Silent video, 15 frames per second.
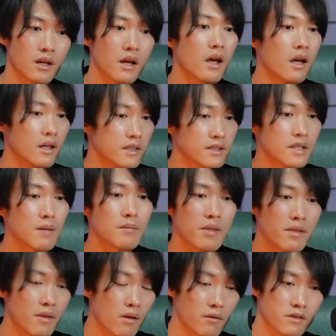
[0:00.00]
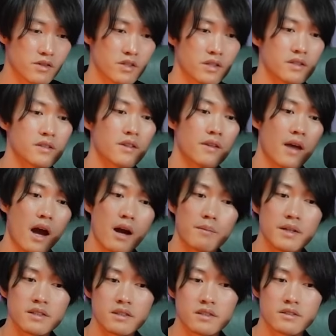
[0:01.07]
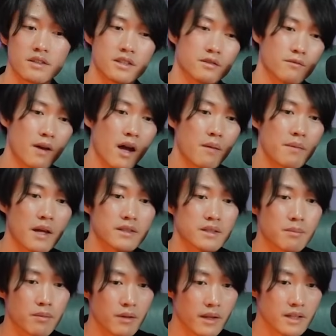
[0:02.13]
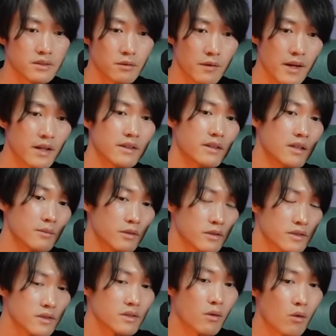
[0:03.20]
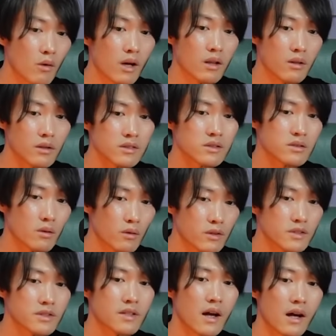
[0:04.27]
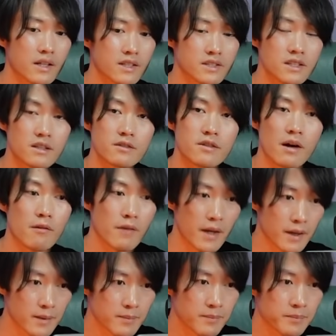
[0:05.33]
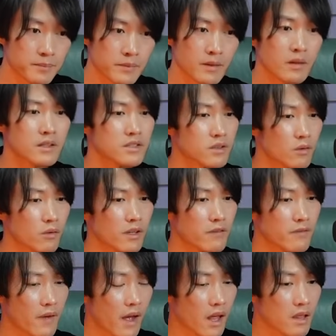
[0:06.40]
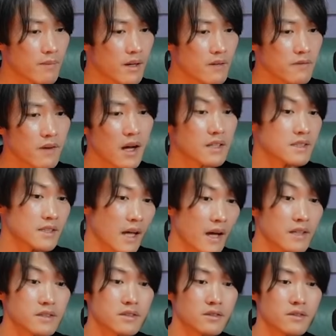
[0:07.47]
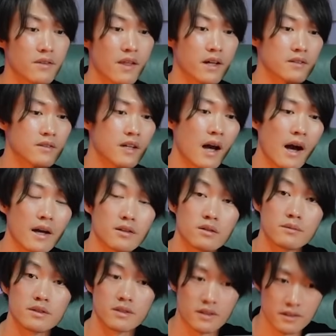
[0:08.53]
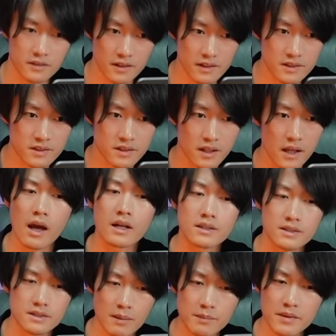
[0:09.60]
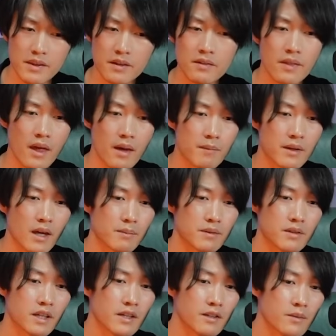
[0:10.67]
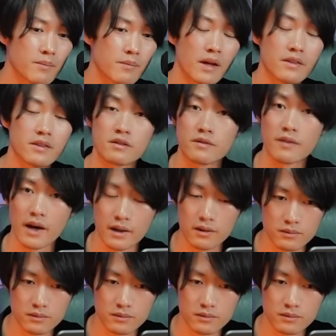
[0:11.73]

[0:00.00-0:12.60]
In some mythologies, the abyss is described as a place where demons or lost souls are sealed away. So if Elbaf has ties to that kind of darkness, something they've kept hidden until now,